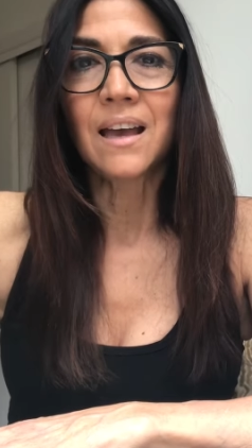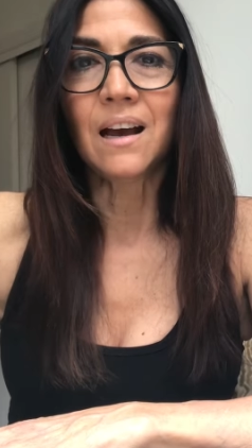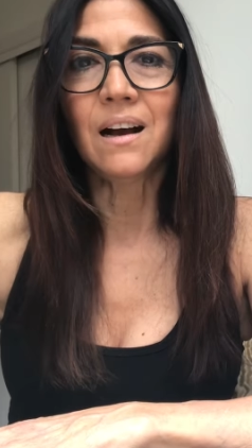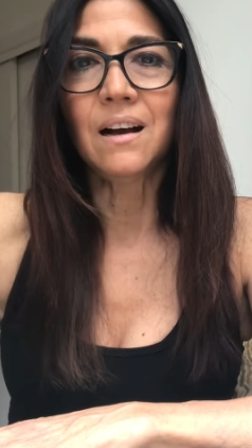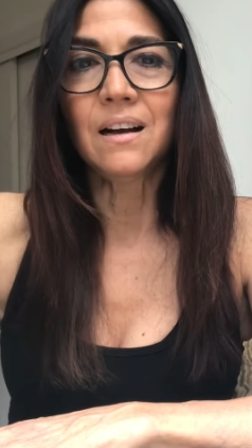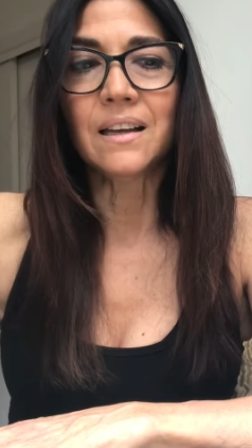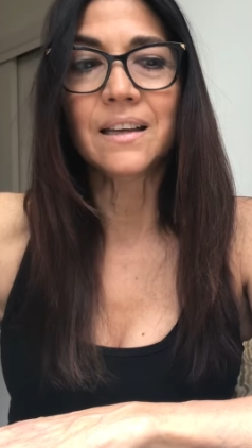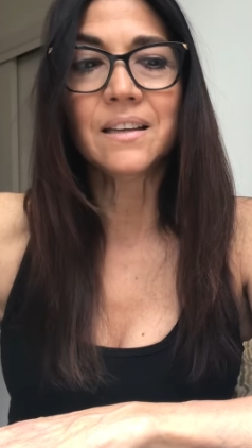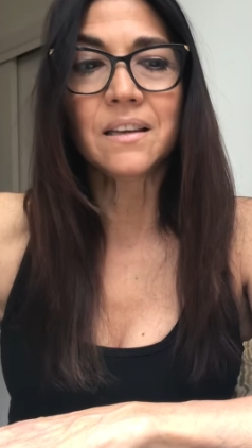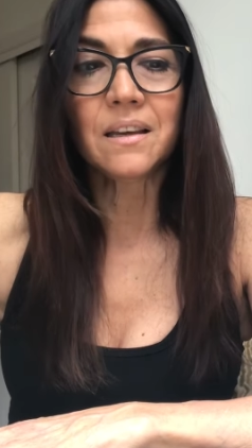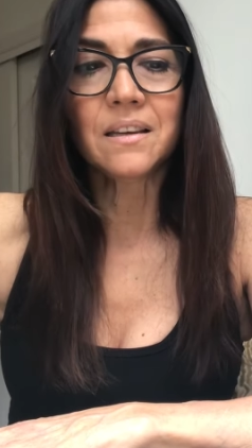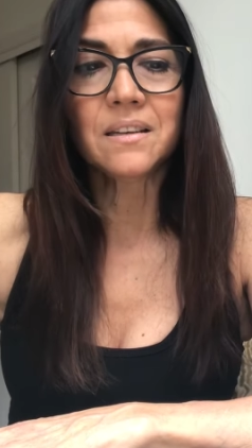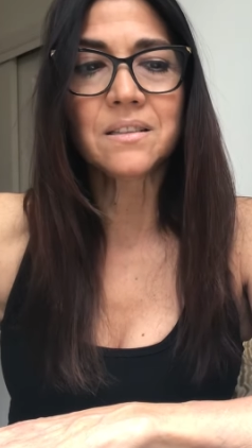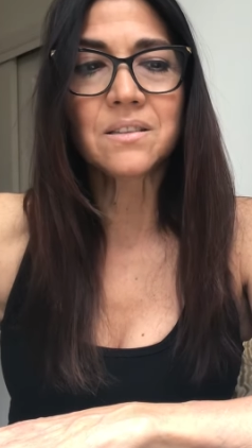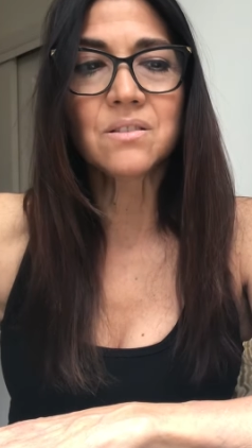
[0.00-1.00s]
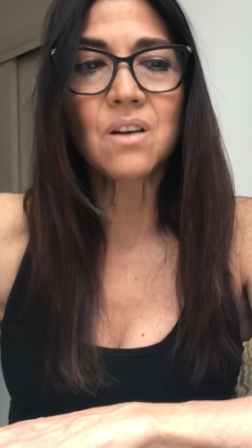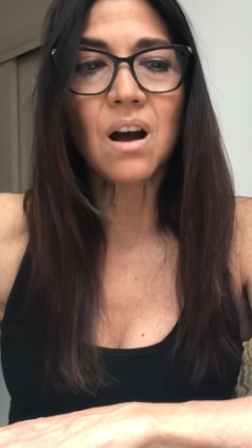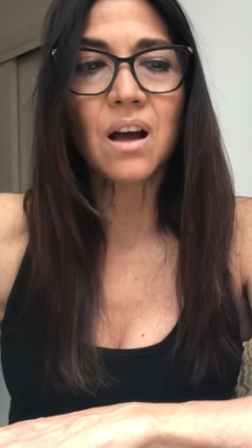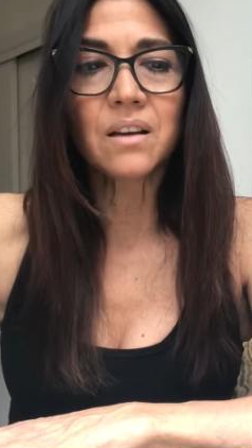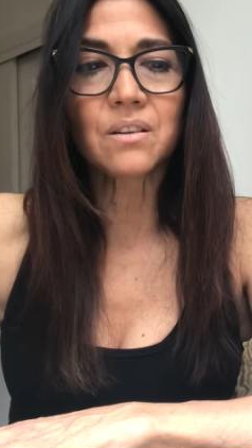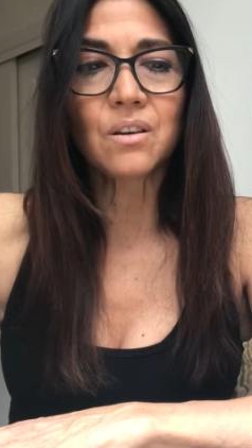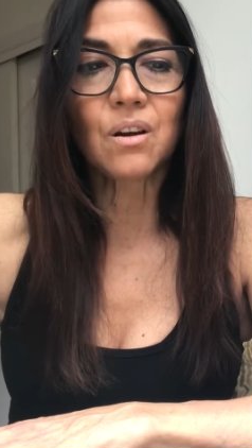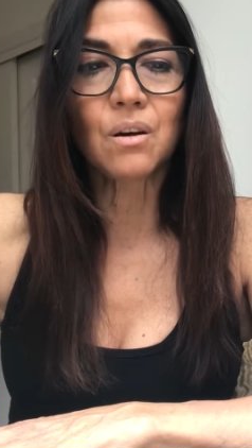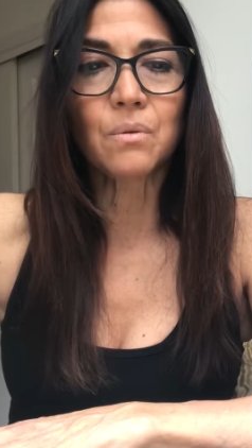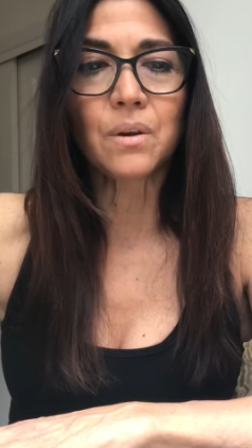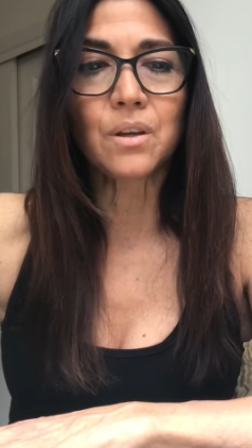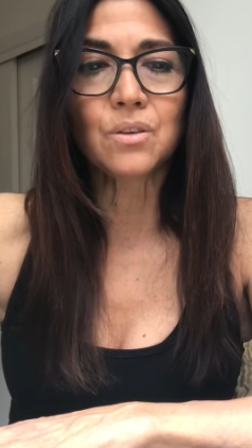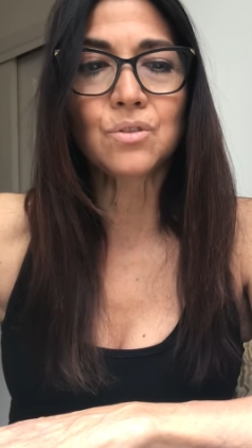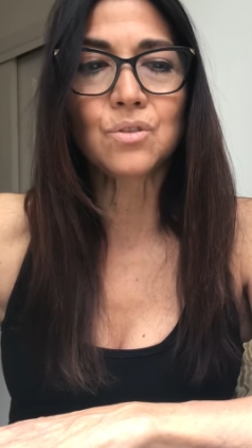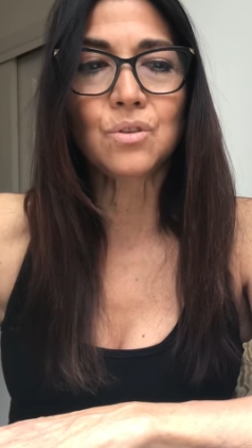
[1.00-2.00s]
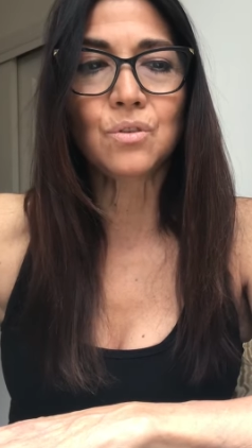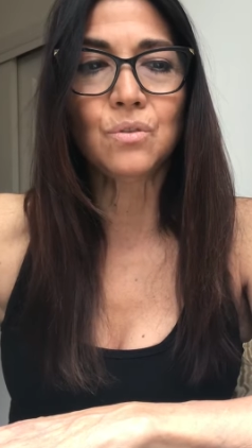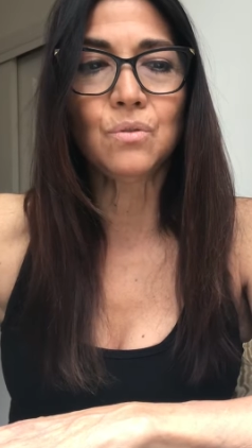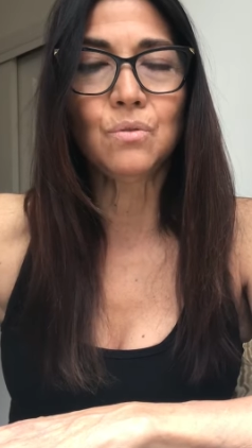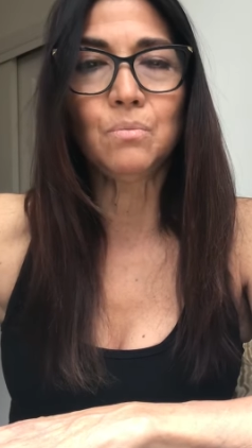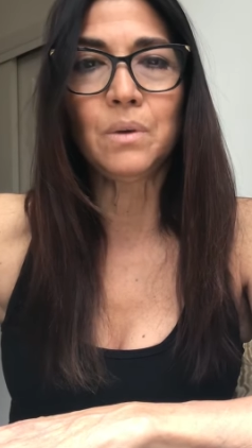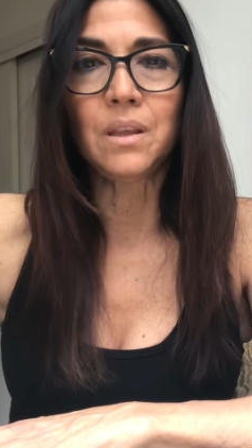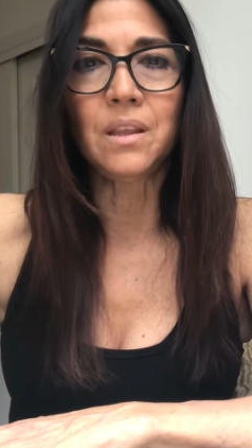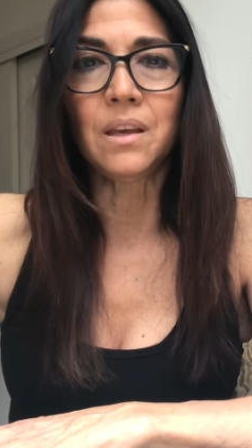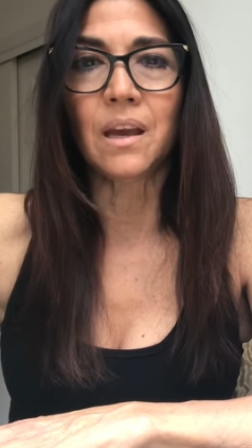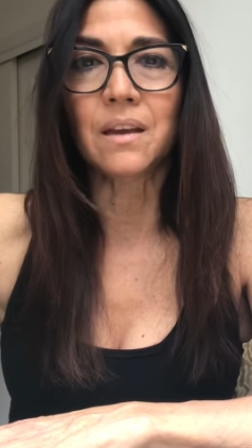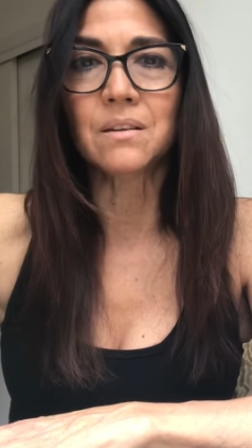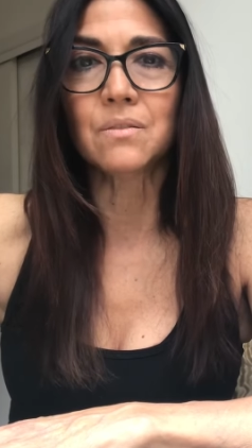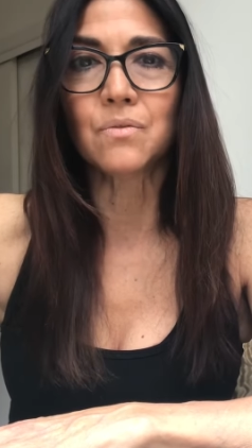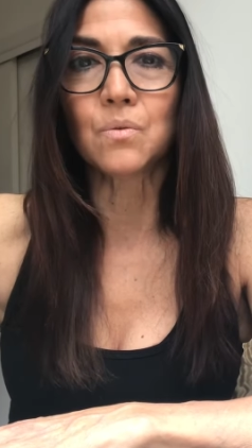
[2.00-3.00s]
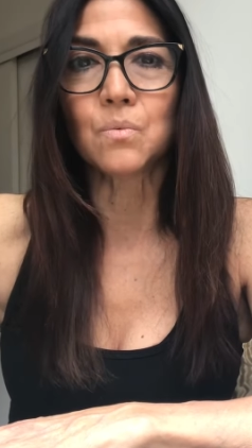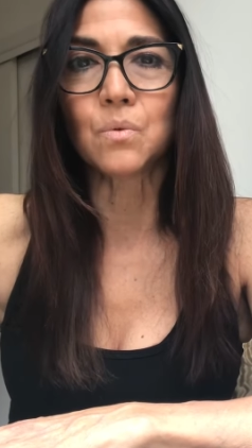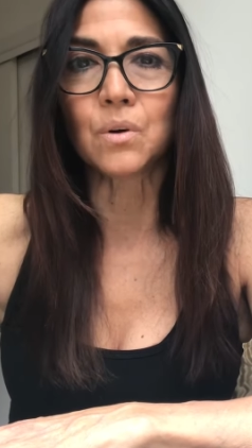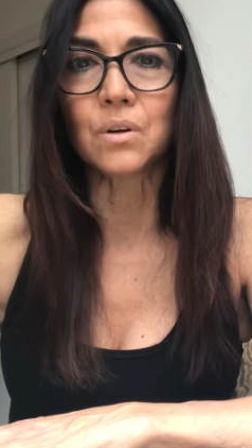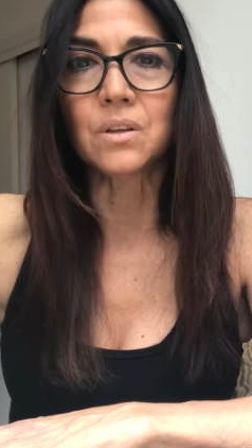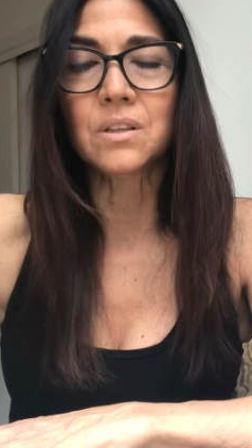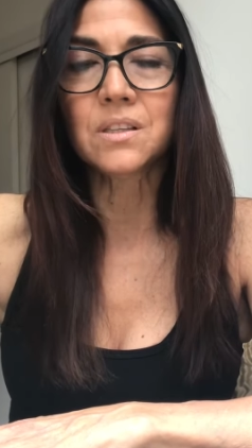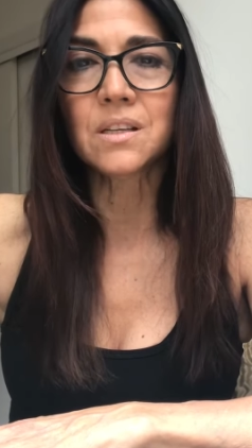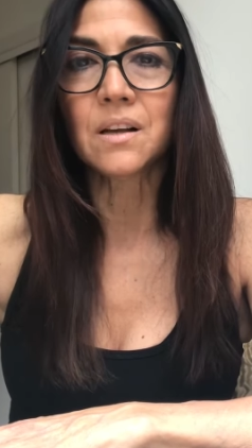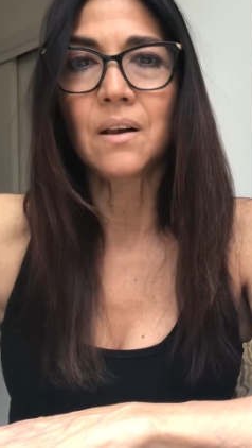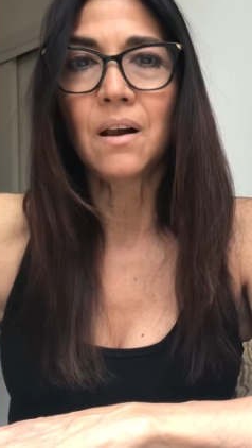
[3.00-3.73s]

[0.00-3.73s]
Uh, it, it is not going to be the end of the world,